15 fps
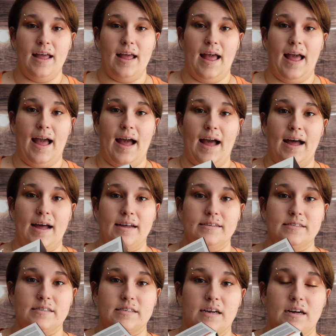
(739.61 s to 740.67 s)

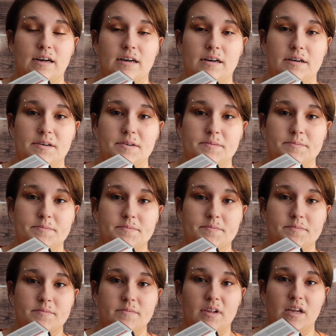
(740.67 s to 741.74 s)
as a
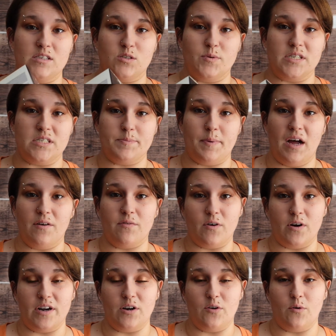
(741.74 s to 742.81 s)
sweet spot for
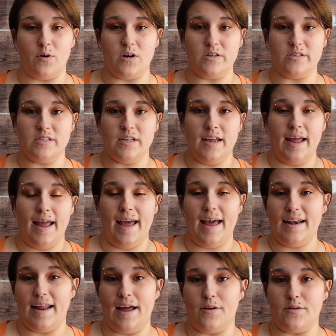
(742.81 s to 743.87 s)
indoors
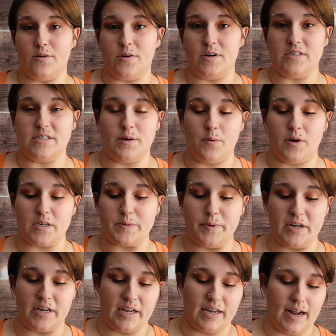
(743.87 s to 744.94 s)
and outdoors. It worked
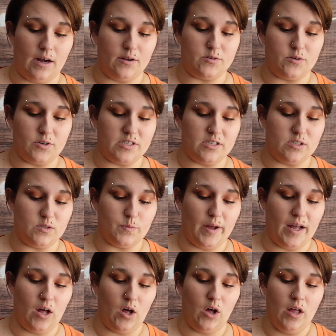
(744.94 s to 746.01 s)
pretty good outdoors as
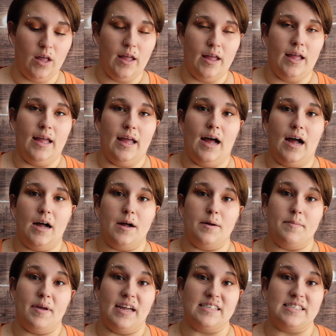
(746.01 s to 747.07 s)
well.
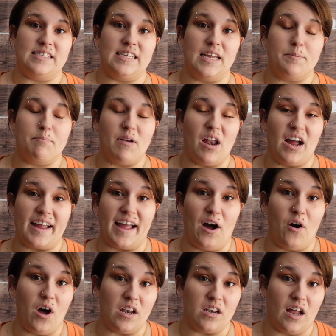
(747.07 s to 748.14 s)
It did block
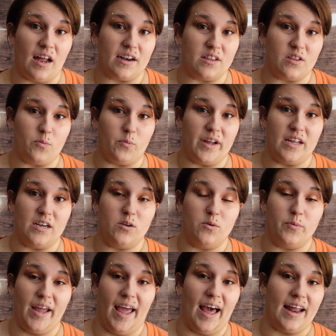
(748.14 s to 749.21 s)
out a lot of the wind.
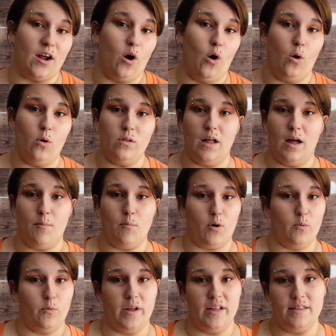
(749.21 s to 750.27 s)
We had a whole lot
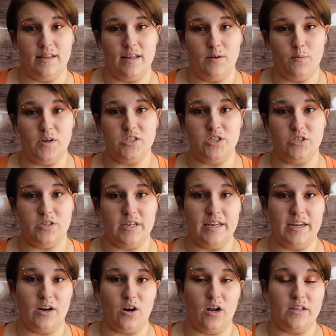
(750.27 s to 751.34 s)
more wind than what you can
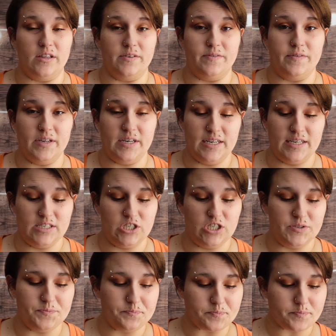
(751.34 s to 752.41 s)
hear on the
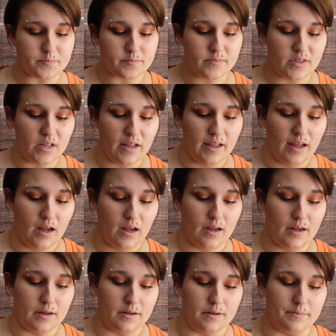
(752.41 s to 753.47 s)
footage.
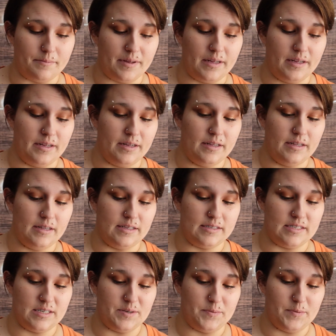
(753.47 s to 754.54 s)
Let's
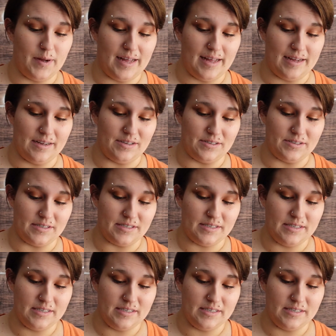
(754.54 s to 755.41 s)
see, what else?